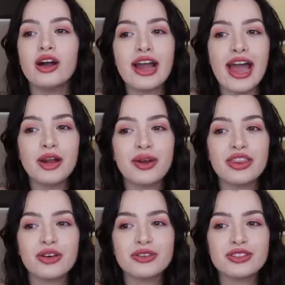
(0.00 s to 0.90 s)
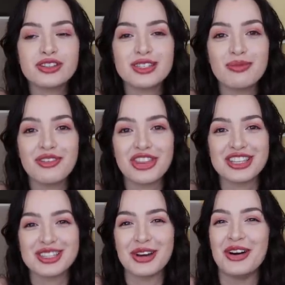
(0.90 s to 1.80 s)
All right, anyway, those are some of the
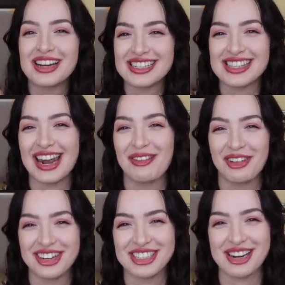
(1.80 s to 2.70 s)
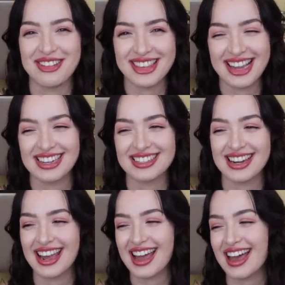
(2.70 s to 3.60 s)
stories that I wanted to share with you guys
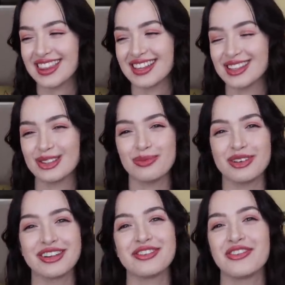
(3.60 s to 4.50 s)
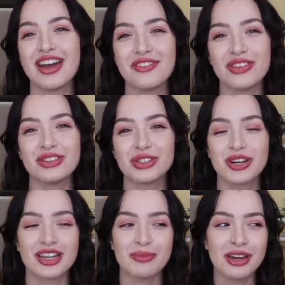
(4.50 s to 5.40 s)
today. I thought this would be really fun. If you
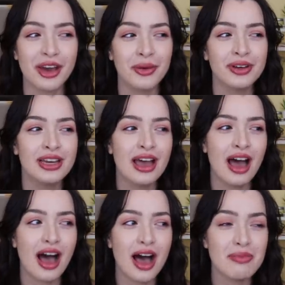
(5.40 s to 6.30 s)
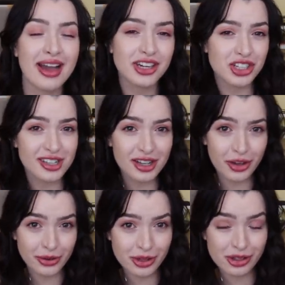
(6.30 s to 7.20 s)
enjoyed it, let me know. I actually need to
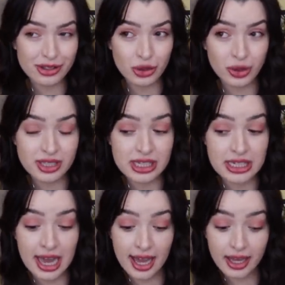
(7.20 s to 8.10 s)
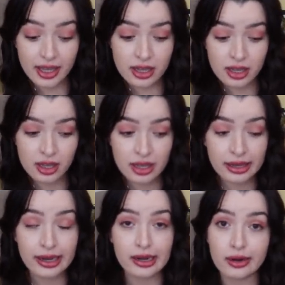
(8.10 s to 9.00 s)
go to the store today.
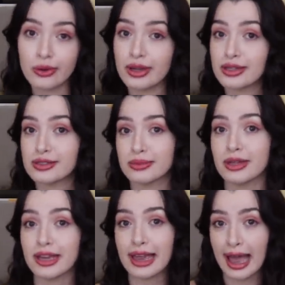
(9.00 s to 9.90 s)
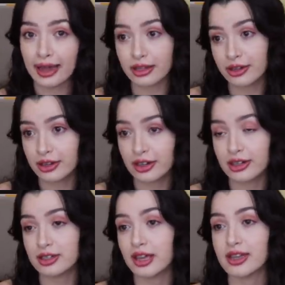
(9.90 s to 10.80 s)
I need to go get some, like, cat
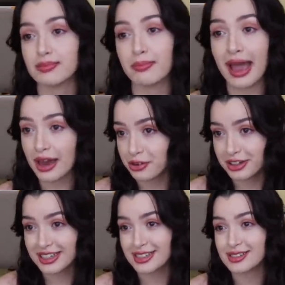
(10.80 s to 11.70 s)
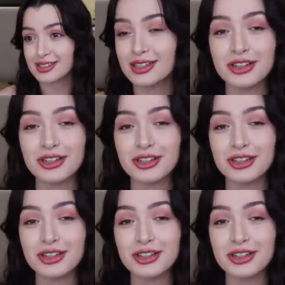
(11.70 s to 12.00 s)
litter and, like, batteries.